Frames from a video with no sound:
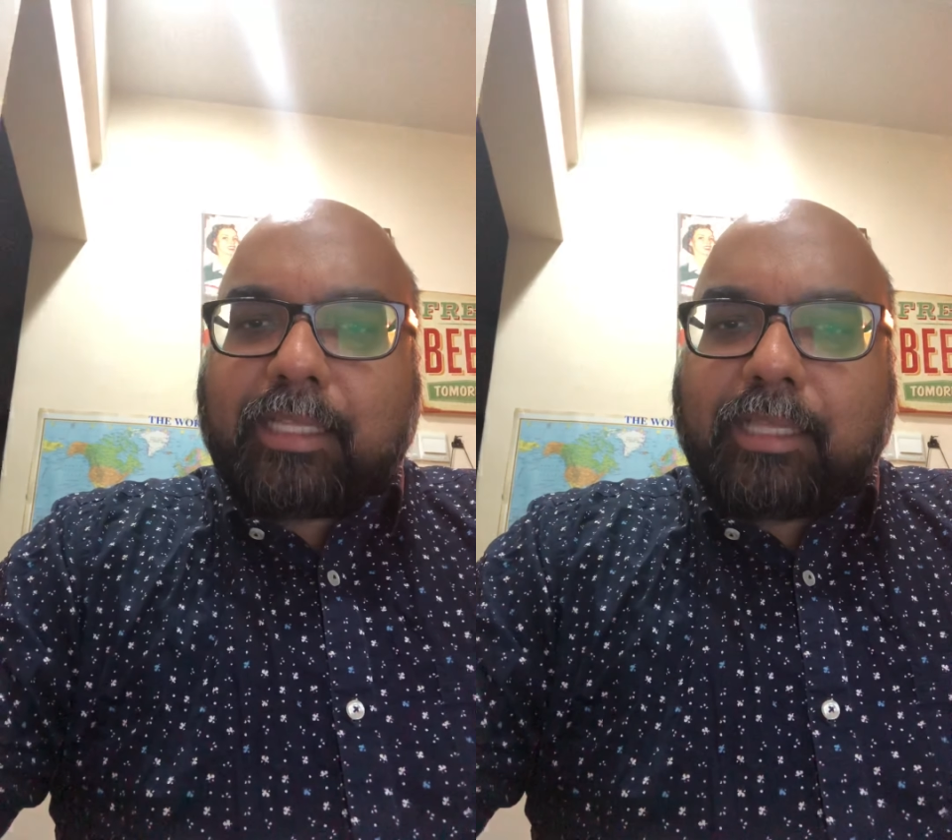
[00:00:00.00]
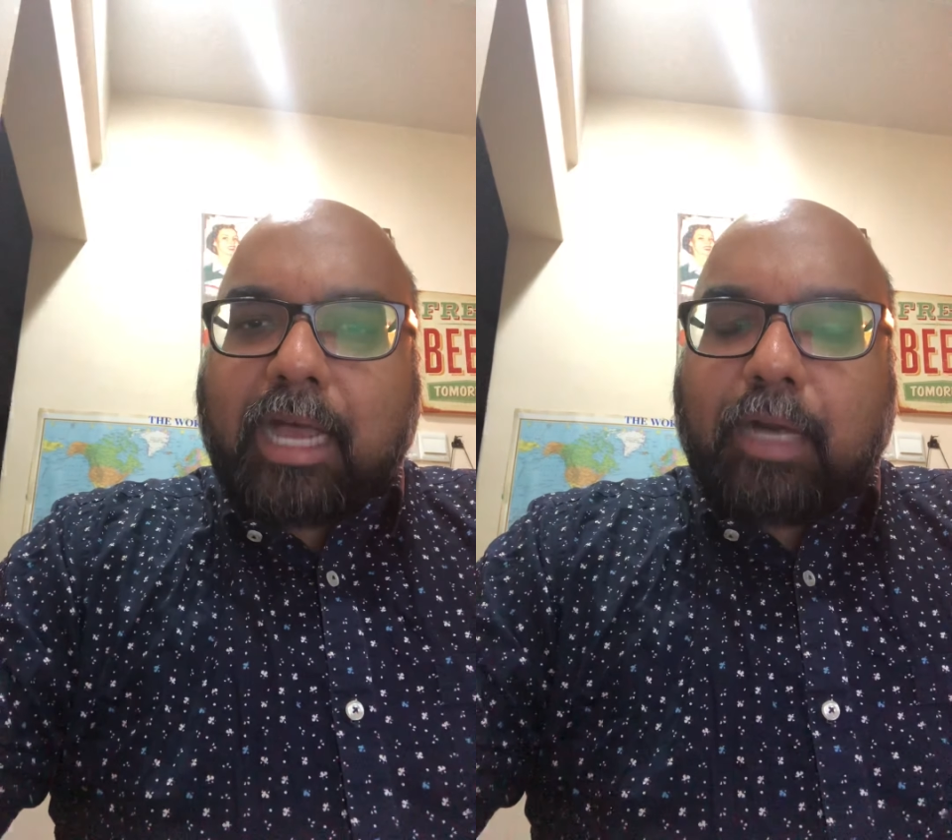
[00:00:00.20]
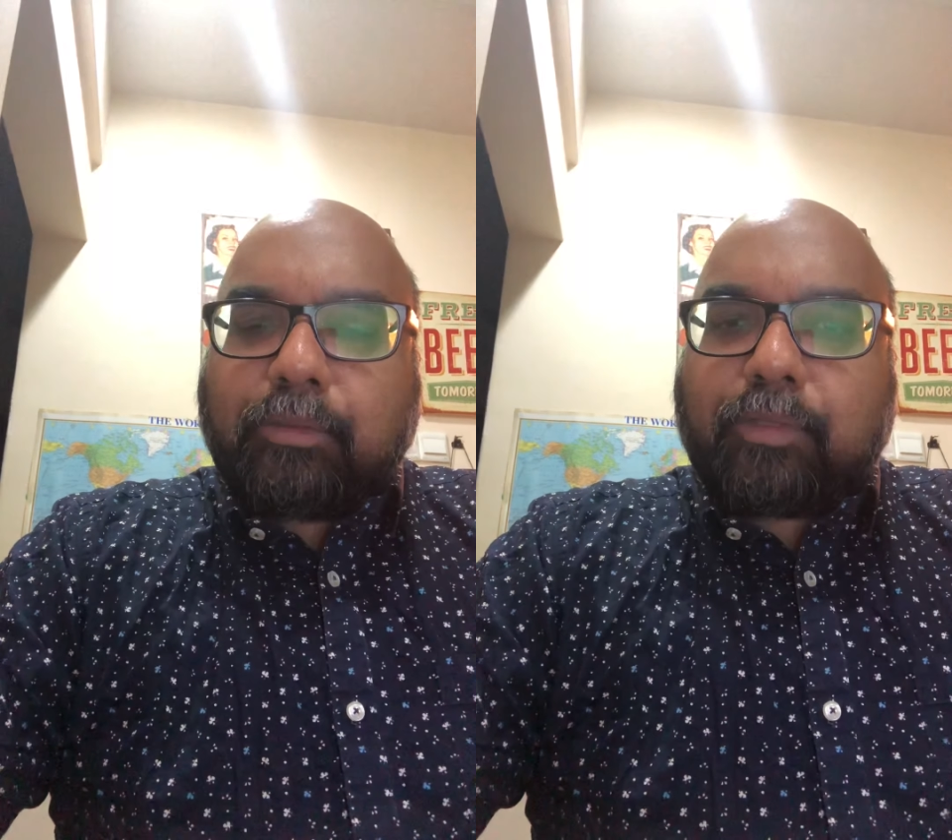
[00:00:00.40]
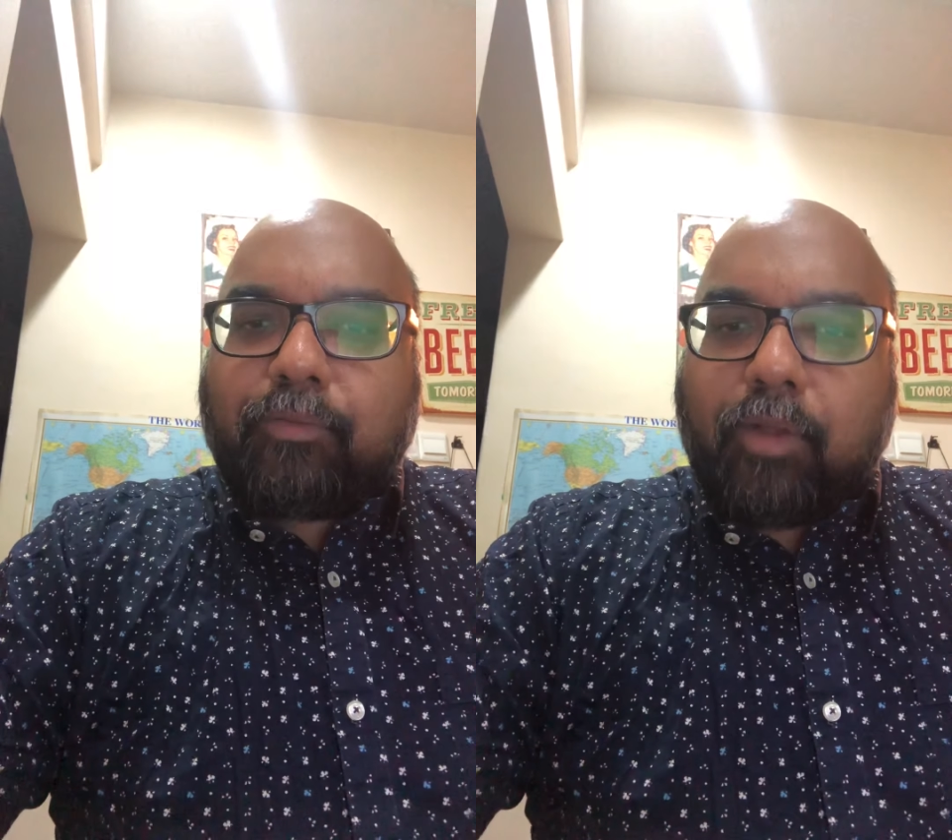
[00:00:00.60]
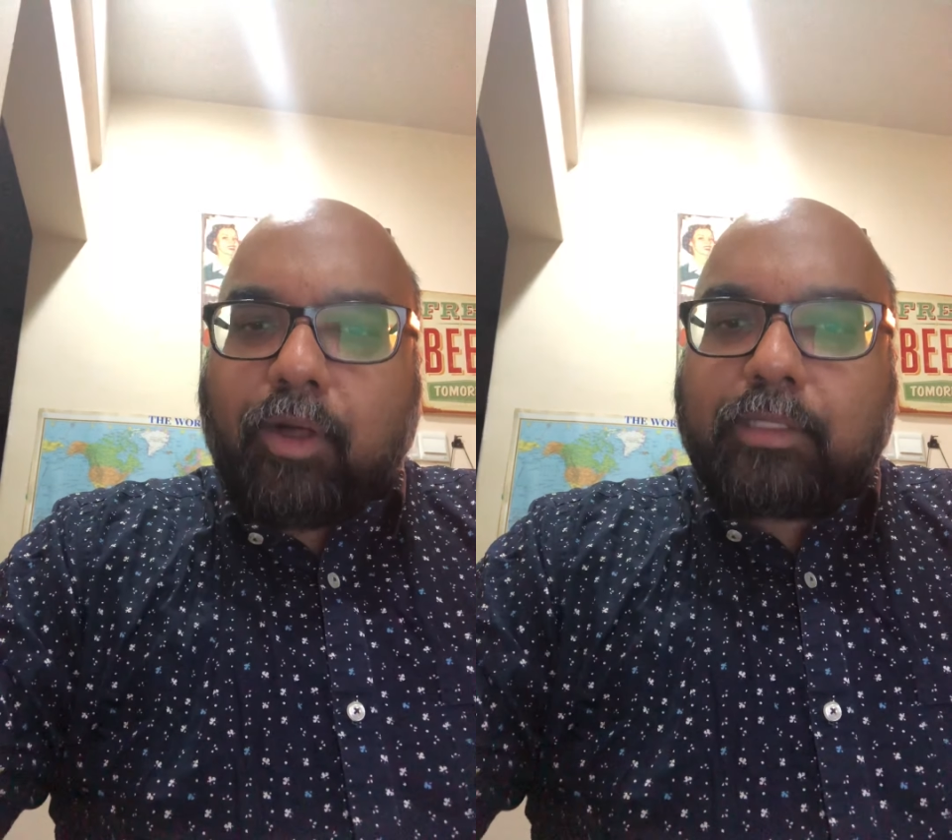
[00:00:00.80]
that the House
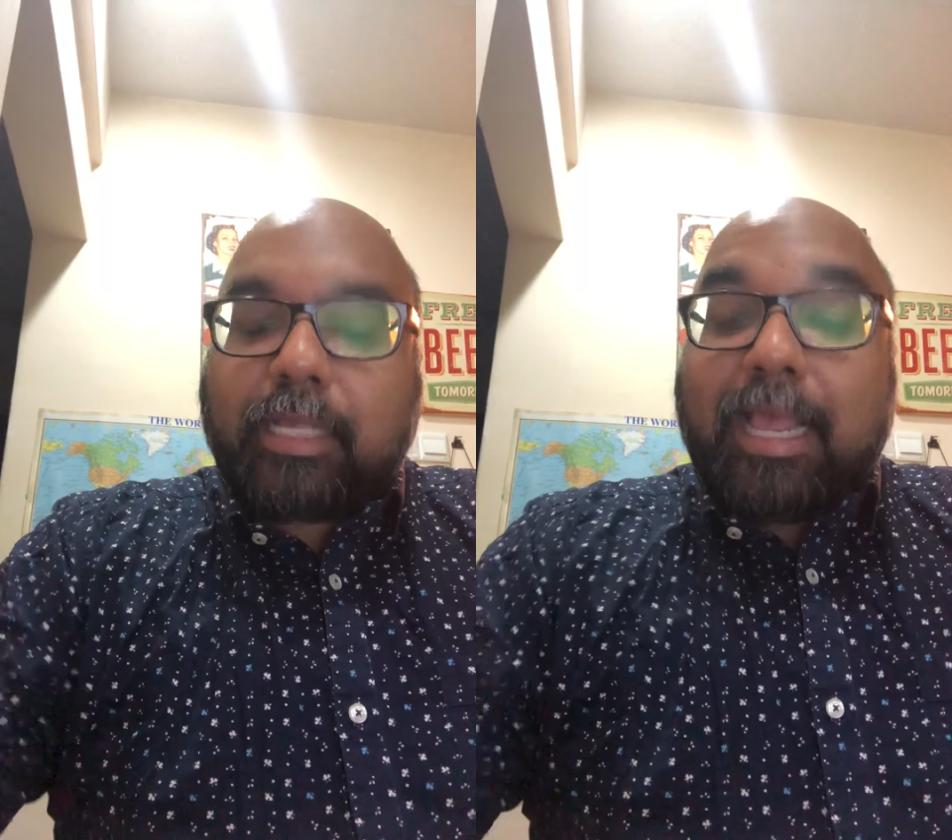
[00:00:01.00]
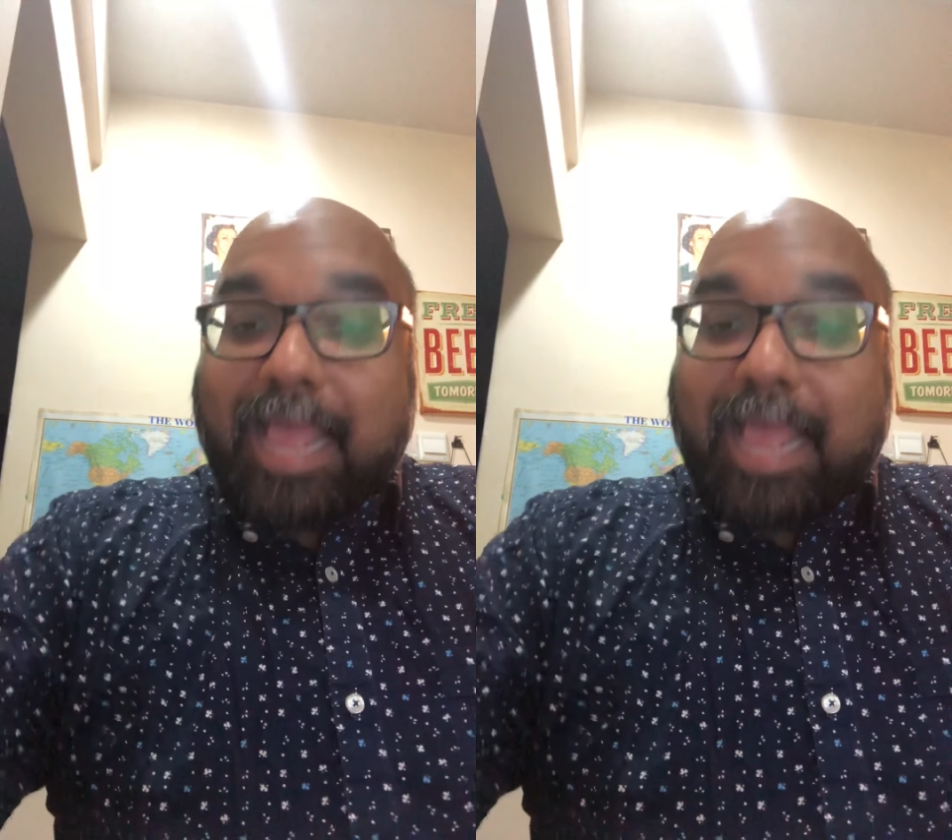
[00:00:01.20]
of Lords,